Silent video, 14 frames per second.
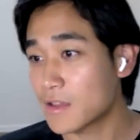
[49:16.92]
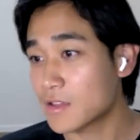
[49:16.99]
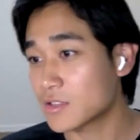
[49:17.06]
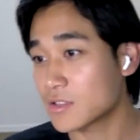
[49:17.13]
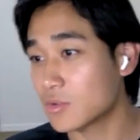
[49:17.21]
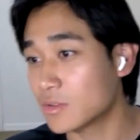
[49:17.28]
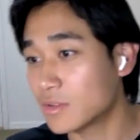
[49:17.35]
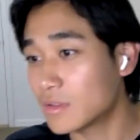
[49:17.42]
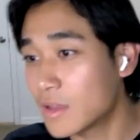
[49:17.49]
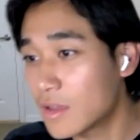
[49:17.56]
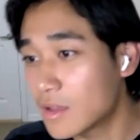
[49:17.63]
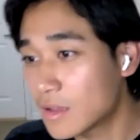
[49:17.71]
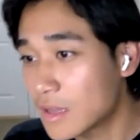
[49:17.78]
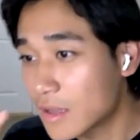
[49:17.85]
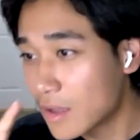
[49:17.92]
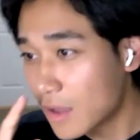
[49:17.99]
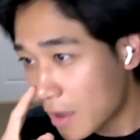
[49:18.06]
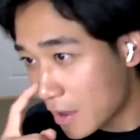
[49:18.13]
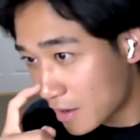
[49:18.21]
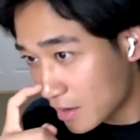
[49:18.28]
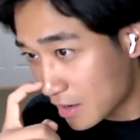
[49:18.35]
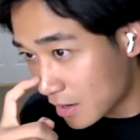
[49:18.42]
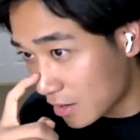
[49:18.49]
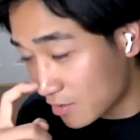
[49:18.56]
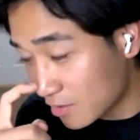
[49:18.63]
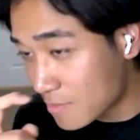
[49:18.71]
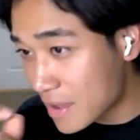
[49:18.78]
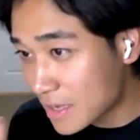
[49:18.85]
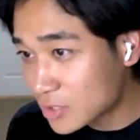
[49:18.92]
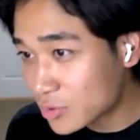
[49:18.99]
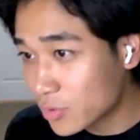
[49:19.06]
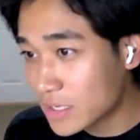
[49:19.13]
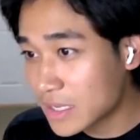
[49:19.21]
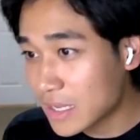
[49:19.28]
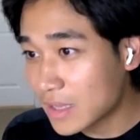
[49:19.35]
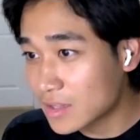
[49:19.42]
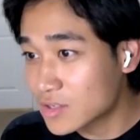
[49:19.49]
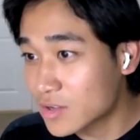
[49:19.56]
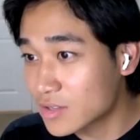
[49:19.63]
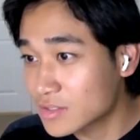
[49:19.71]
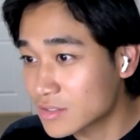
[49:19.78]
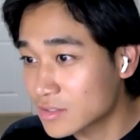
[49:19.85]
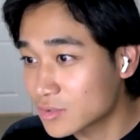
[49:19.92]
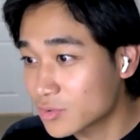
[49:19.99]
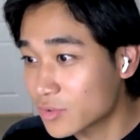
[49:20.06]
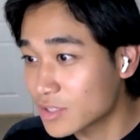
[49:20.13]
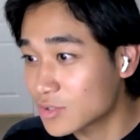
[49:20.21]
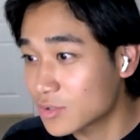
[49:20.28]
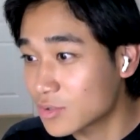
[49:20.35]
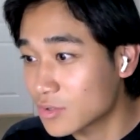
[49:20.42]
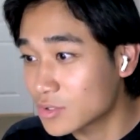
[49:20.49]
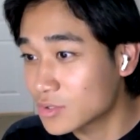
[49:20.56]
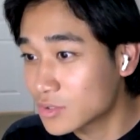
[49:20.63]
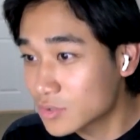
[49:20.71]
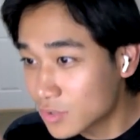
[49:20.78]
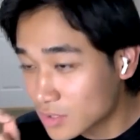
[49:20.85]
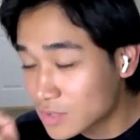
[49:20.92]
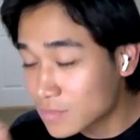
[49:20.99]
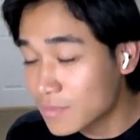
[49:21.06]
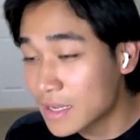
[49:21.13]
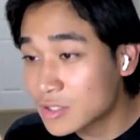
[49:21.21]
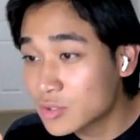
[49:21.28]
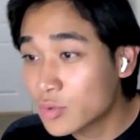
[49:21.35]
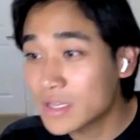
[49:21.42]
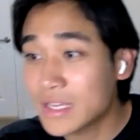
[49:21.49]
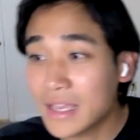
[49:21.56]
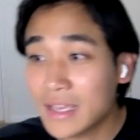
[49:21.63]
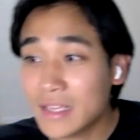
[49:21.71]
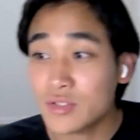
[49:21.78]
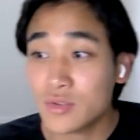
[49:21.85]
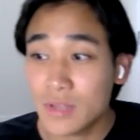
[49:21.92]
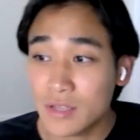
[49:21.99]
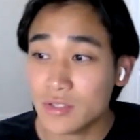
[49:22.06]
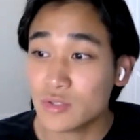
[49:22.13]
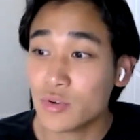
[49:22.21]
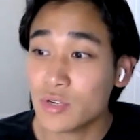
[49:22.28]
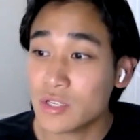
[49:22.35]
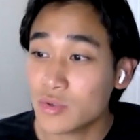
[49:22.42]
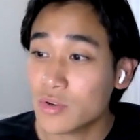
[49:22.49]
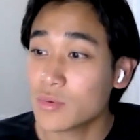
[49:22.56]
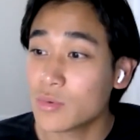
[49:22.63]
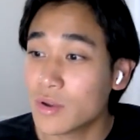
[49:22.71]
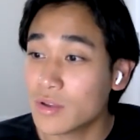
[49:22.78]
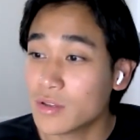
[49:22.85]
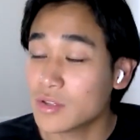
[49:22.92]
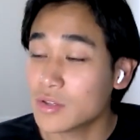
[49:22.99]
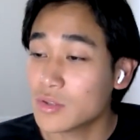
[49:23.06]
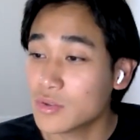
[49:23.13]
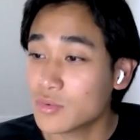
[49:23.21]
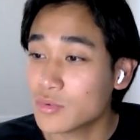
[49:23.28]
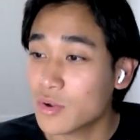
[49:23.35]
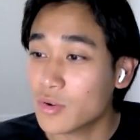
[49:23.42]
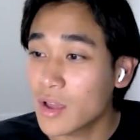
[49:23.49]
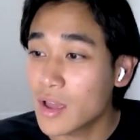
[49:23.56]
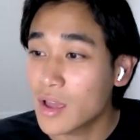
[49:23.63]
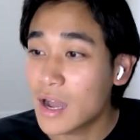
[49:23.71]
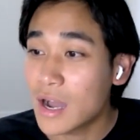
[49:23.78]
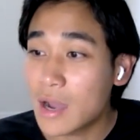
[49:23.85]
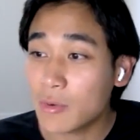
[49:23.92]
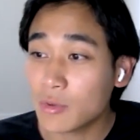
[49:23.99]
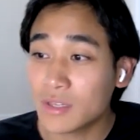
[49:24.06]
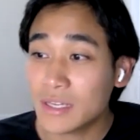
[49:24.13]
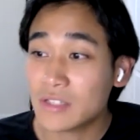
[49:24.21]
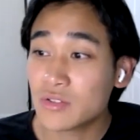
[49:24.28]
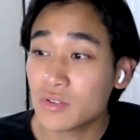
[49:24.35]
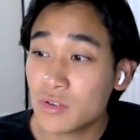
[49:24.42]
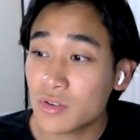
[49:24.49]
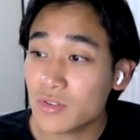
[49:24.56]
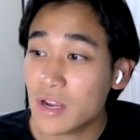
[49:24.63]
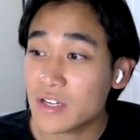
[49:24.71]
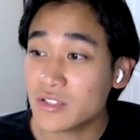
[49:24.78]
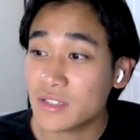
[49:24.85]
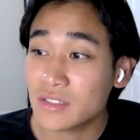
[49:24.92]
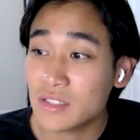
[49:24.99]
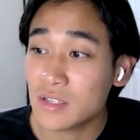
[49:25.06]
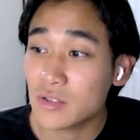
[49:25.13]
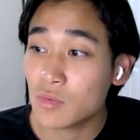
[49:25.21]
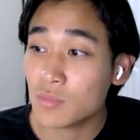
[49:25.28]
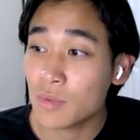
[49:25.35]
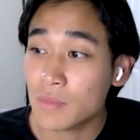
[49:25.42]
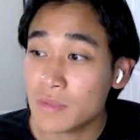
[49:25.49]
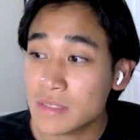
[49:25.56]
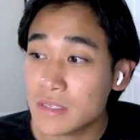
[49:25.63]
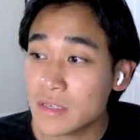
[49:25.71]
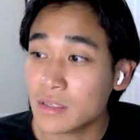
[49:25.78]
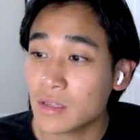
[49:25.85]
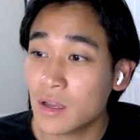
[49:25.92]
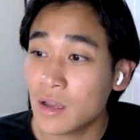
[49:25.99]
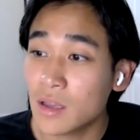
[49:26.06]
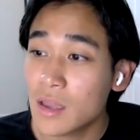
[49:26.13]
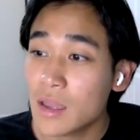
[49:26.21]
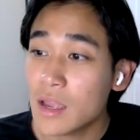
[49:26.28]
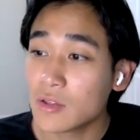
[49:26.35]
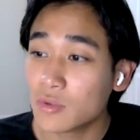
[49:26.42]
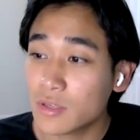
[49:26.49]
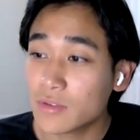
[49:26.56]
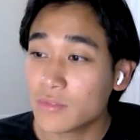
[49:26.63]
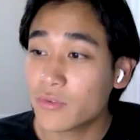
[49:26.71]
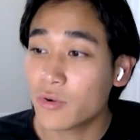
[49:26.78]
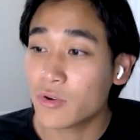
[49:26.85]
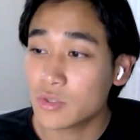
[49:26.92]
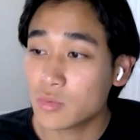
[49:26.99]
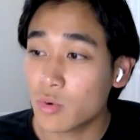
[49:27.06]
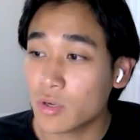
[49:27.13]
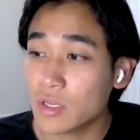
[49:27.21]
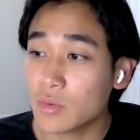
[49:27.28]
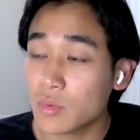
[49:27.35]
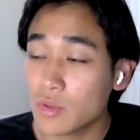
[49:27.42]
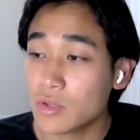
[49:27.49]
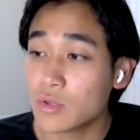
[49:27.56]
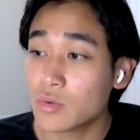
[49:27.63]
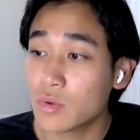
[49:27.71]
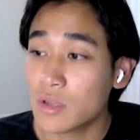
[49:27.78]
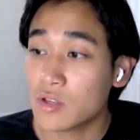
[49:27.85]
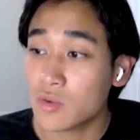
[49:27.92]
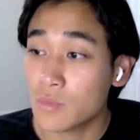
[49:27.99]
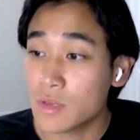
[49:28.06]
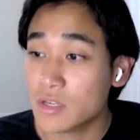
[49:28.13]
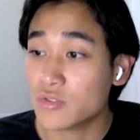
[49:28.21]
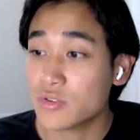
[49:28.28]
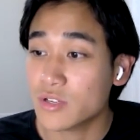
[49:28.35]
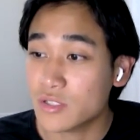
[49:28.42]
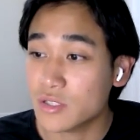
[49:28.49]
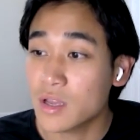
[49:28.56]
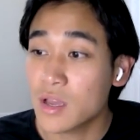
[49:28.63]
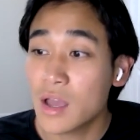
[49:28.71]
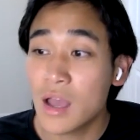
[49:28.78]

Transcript: So on May 28, 2020, May 28, 2020, you wrote, I would like to congratulate Sikyong Bembe La and looking forward to working with you and your administration.